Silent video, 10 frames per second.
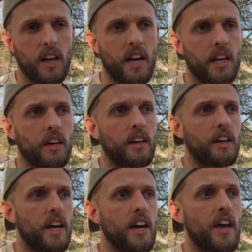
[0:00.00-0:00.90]
and
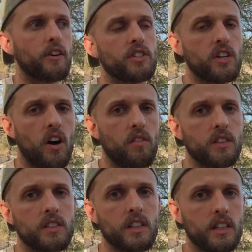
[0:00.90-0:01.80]
energy
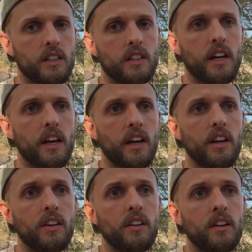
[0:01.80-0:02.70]
harvesting, and